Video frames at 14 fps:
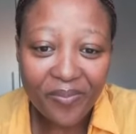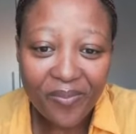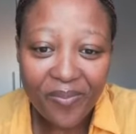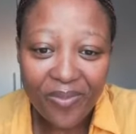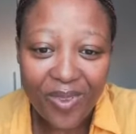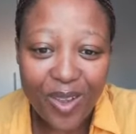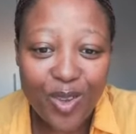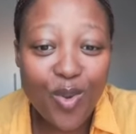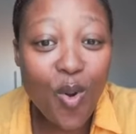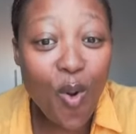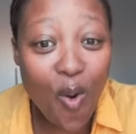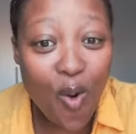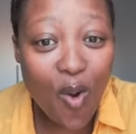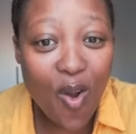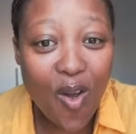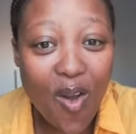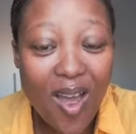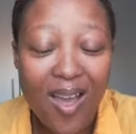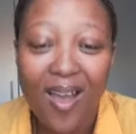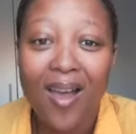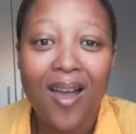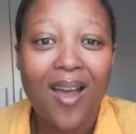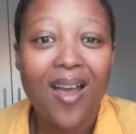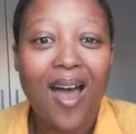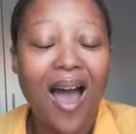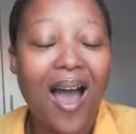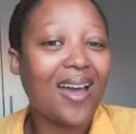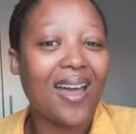Yo. Hi,
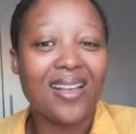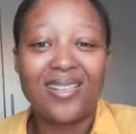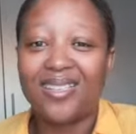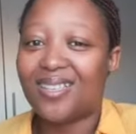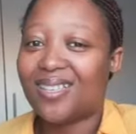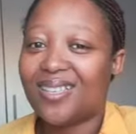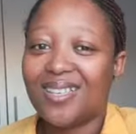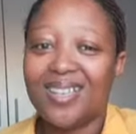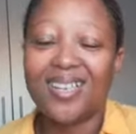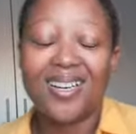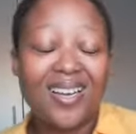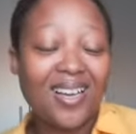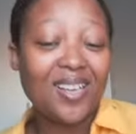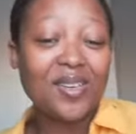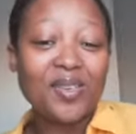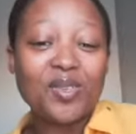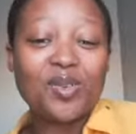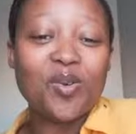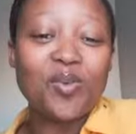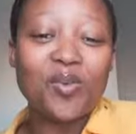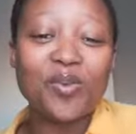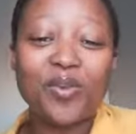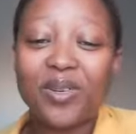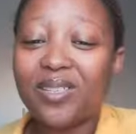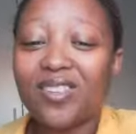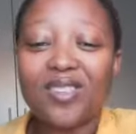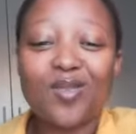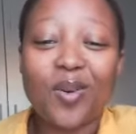guys. So we were
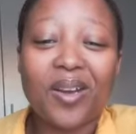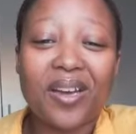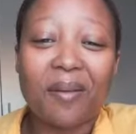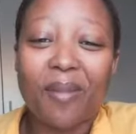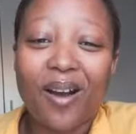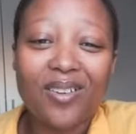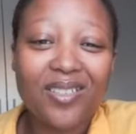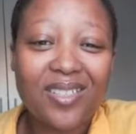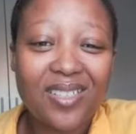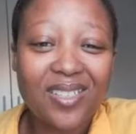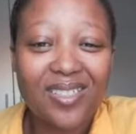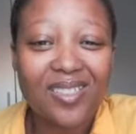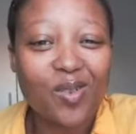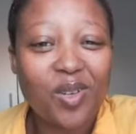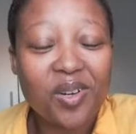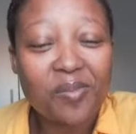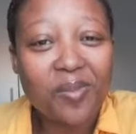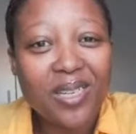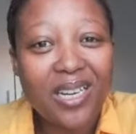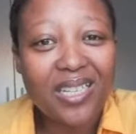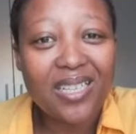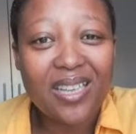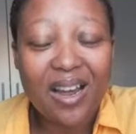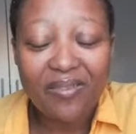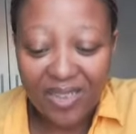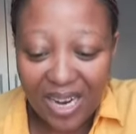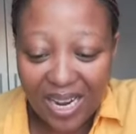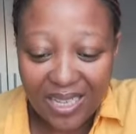just talking about social media stuff,
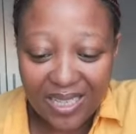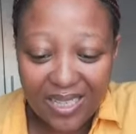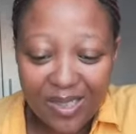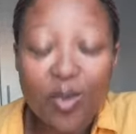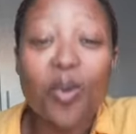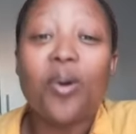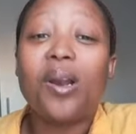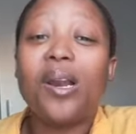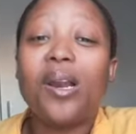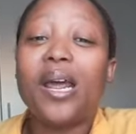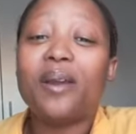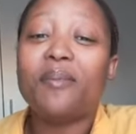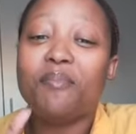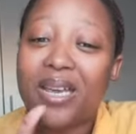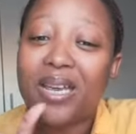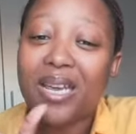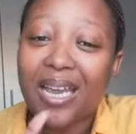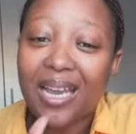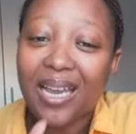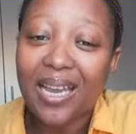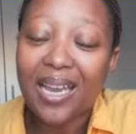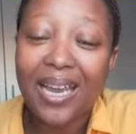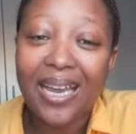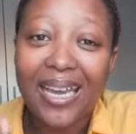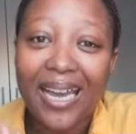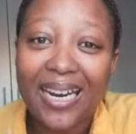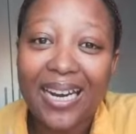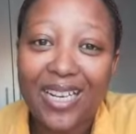guys. So let me
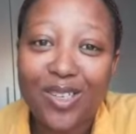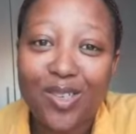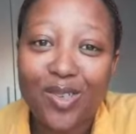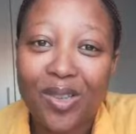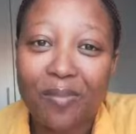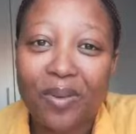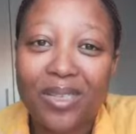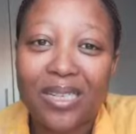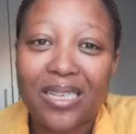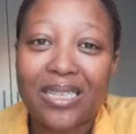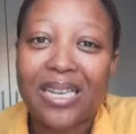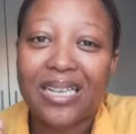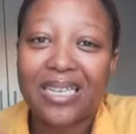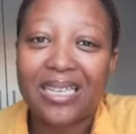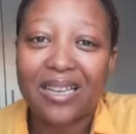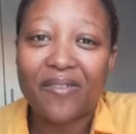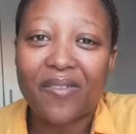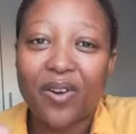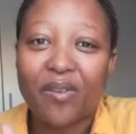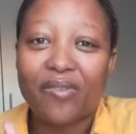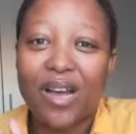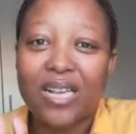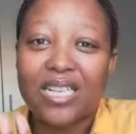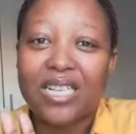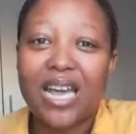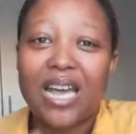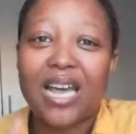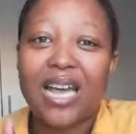get into the business. There's
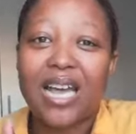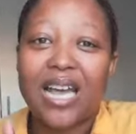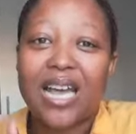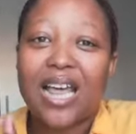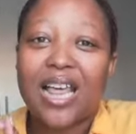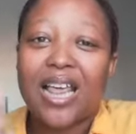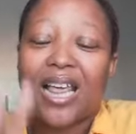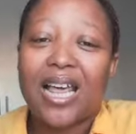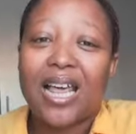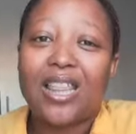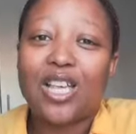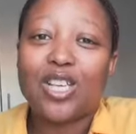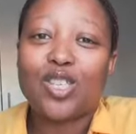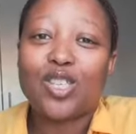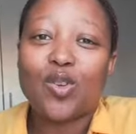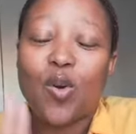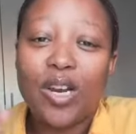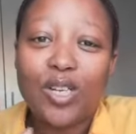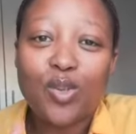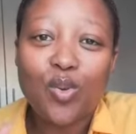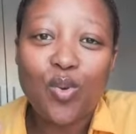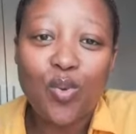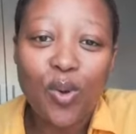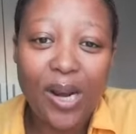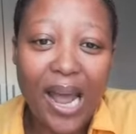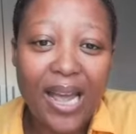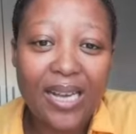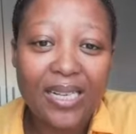7 of us here. There's only
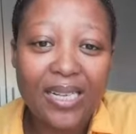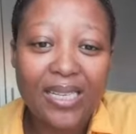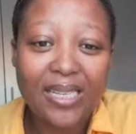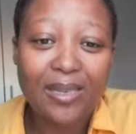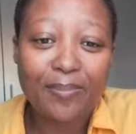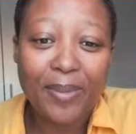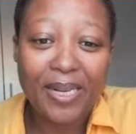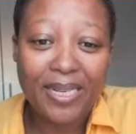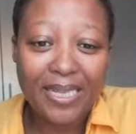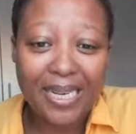2 likes.